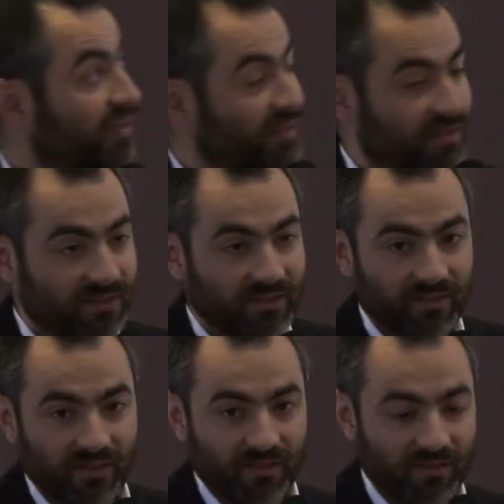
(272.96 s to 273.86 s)
this
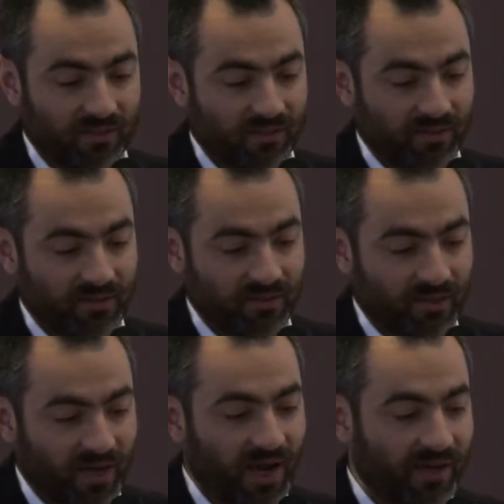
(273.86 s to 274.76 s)

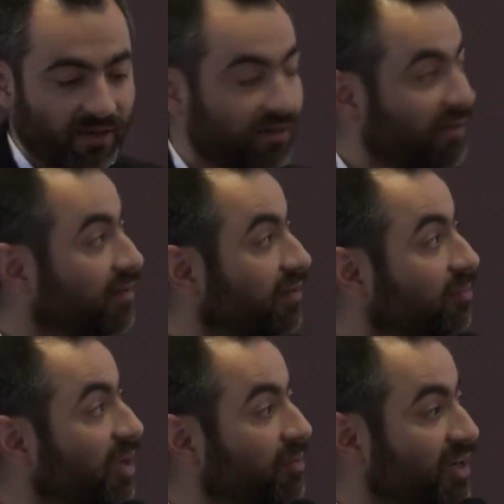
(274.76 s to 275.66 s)
line
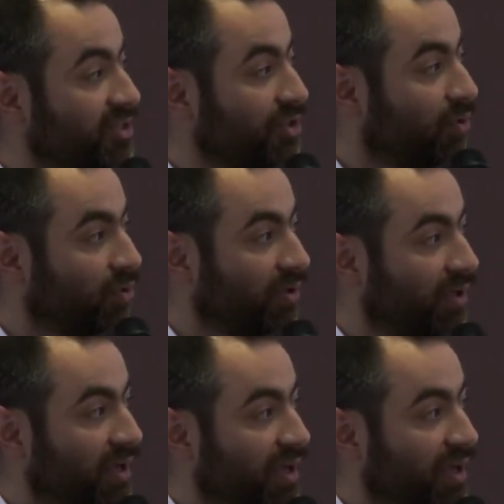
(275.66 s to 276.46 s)
made by stone,